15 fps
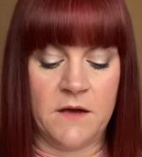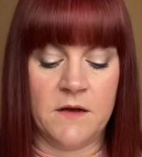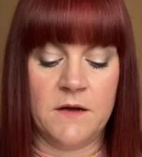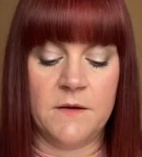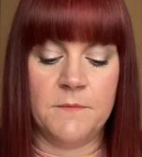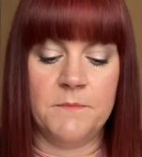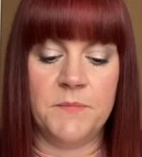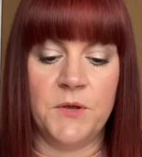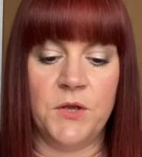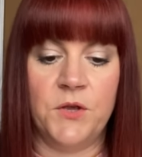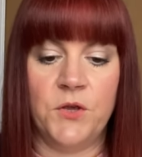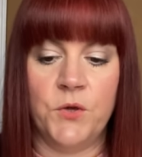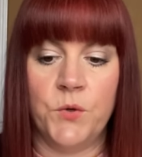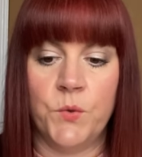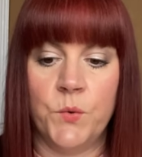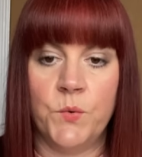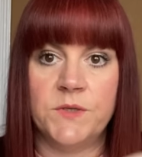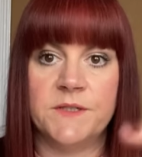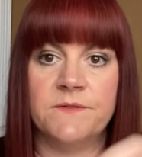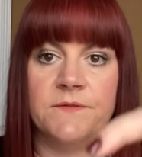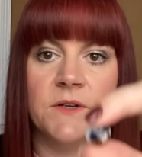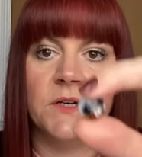are
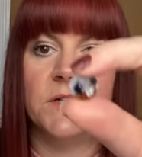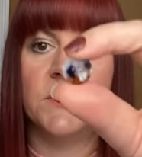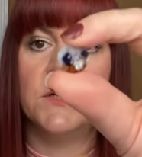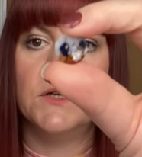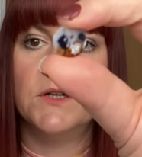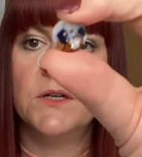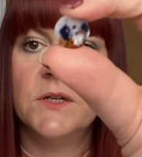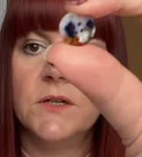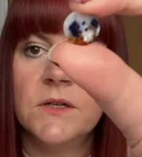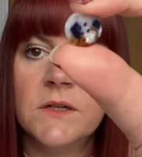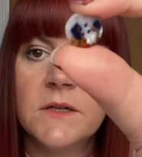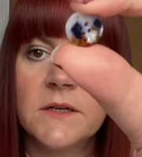beautiful.